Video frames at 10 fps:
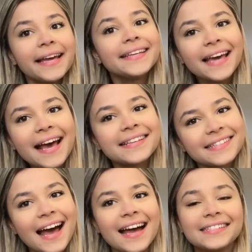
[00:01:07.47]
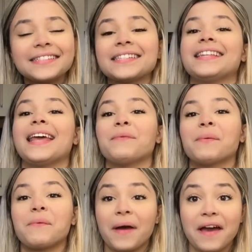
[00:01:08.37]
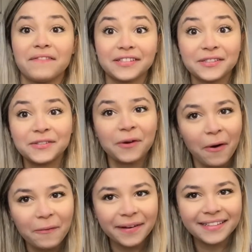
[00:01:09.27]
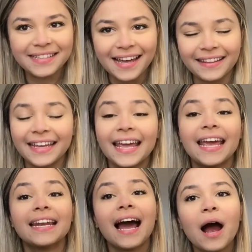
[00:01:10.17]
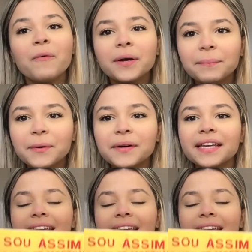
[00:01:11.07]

Yes, guys, today we will have a storytelling, and our book